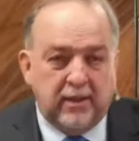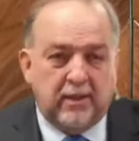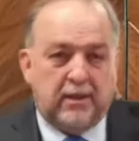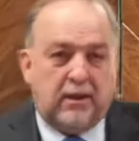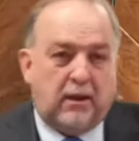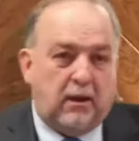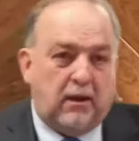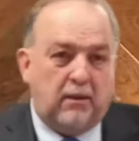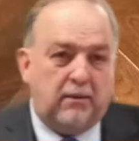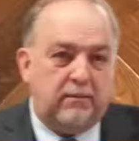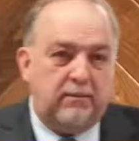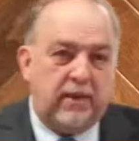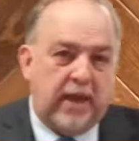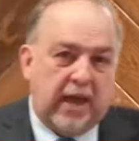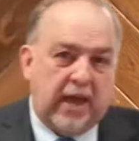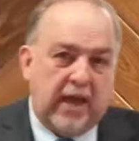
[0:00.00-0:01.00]
Um,
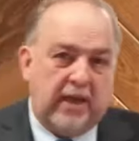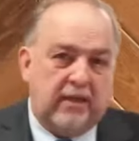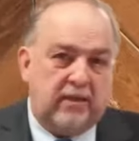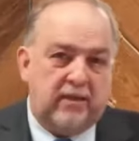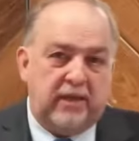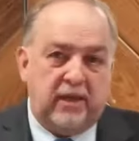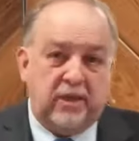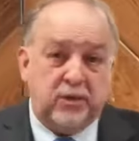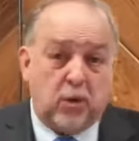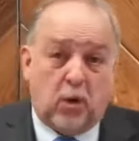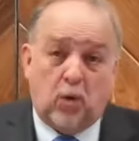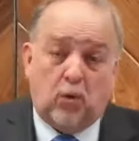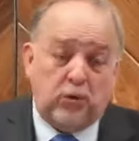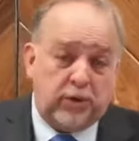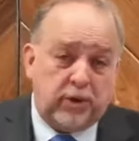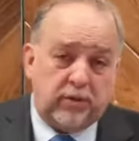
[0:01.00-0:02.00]
and he's
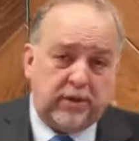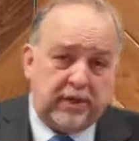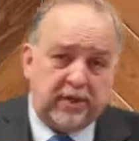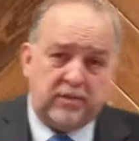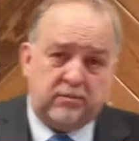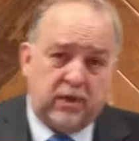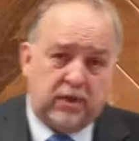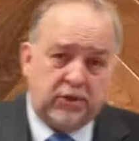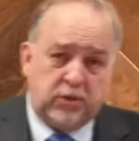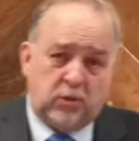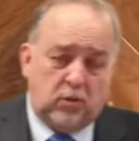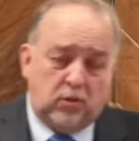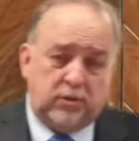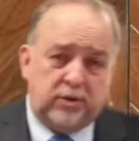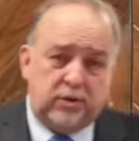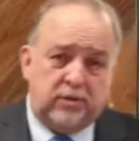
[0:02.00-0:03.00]
older, he's much
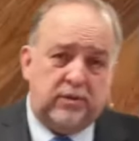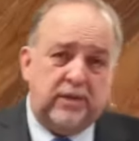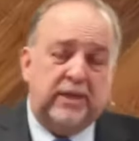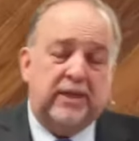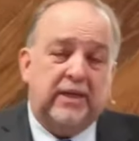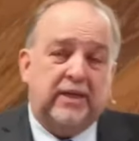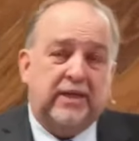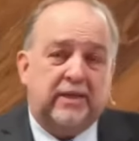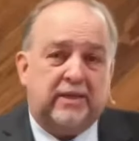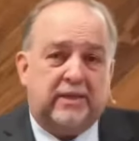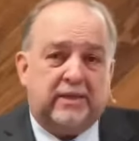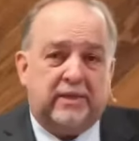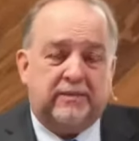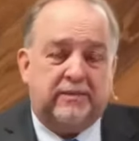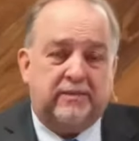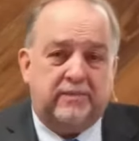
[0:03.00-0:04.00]
older.
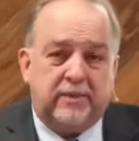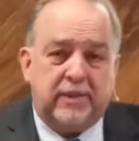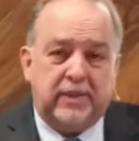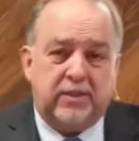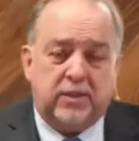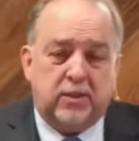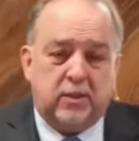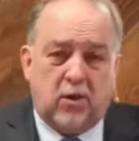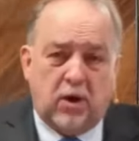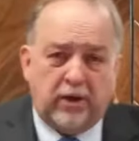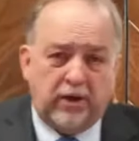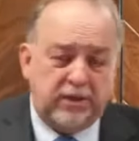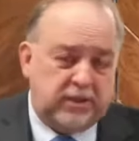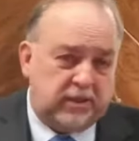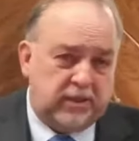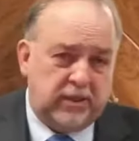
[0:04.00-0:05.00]
Um, he's the
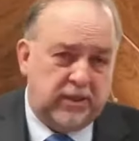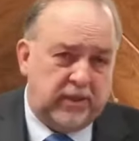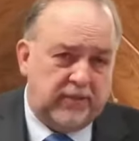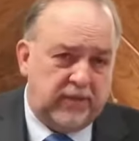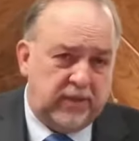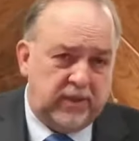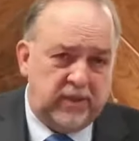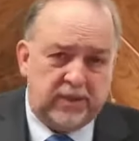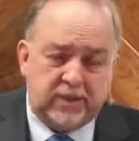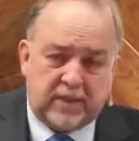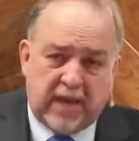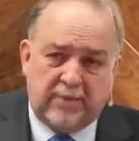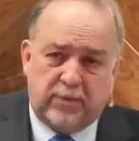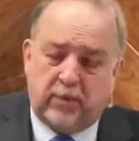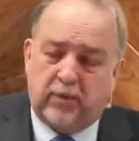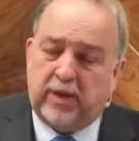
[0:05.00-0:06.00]
longest lived
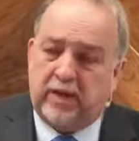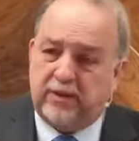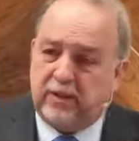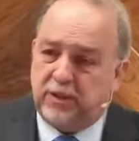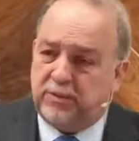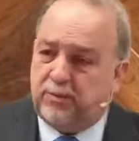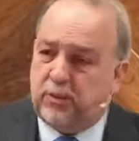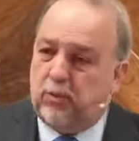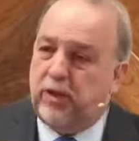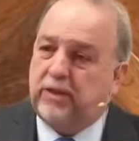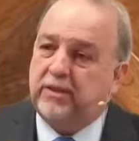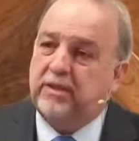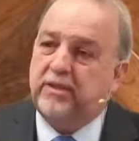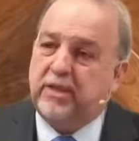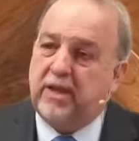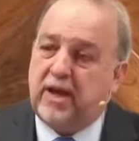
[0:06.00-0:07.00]
disciple at this point
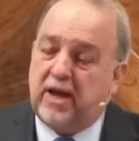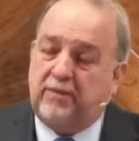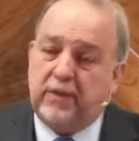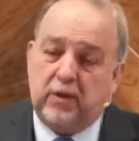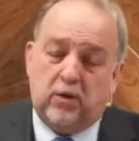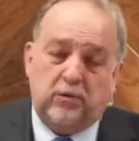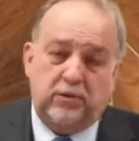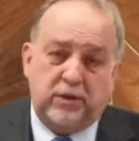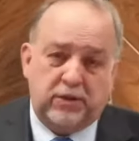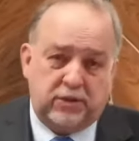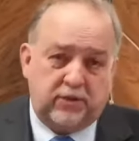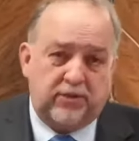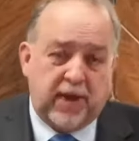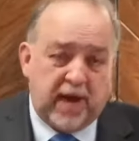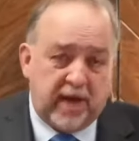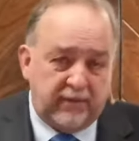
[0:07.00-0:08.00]
in time, the only
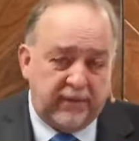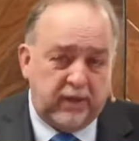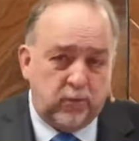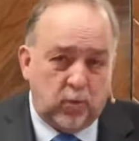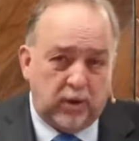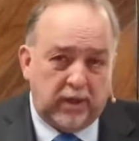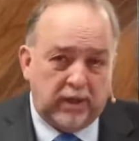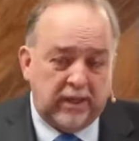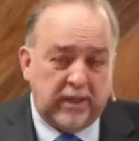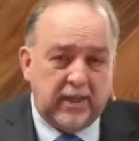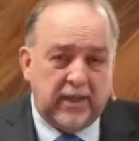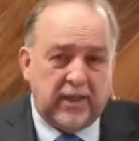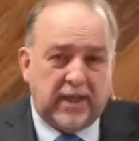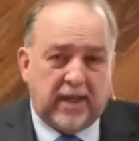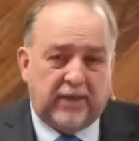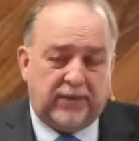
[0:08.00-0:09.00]
surviving one
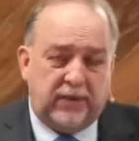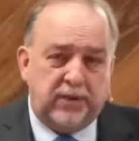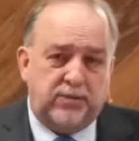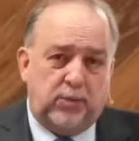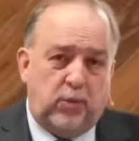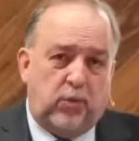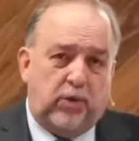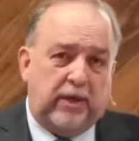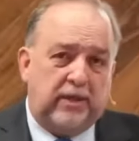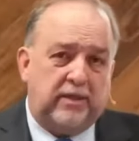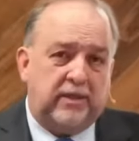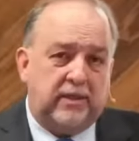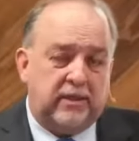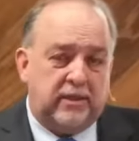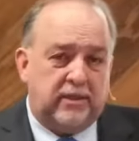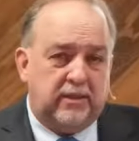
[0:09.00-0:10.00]
at this point
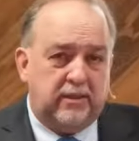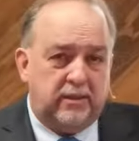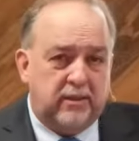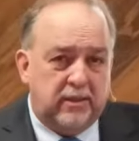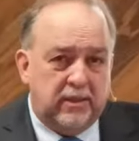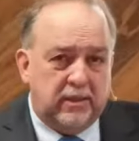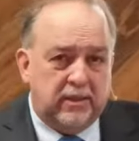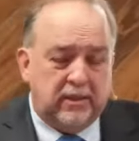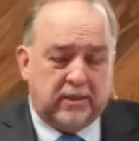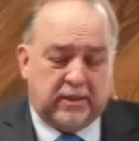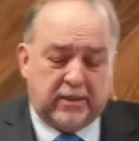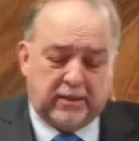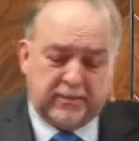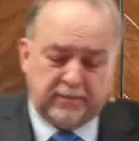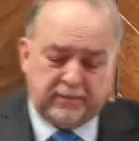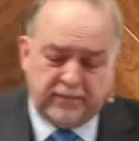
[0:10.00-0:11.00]
in
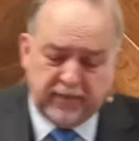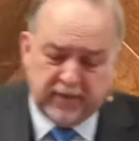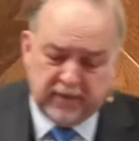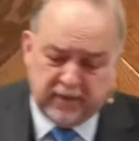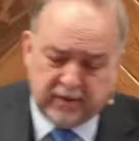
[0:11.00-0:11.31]
um, the,